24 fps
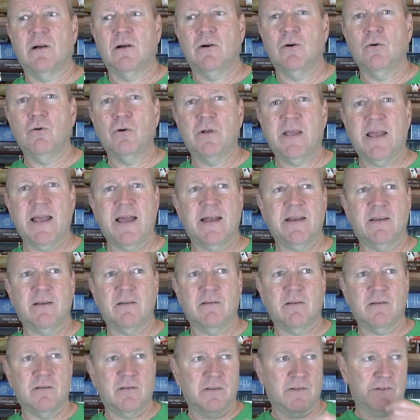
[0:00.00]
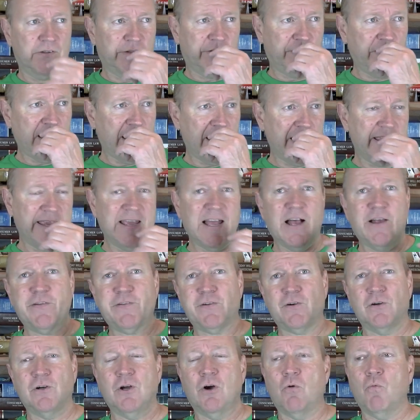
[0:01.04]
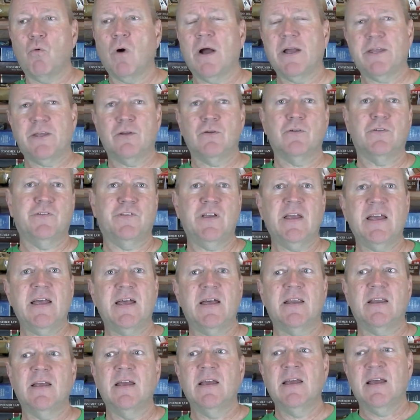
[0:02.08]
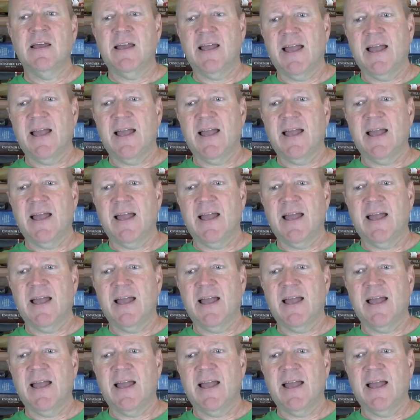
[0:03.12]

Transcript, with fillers: who can say yes or no what you did.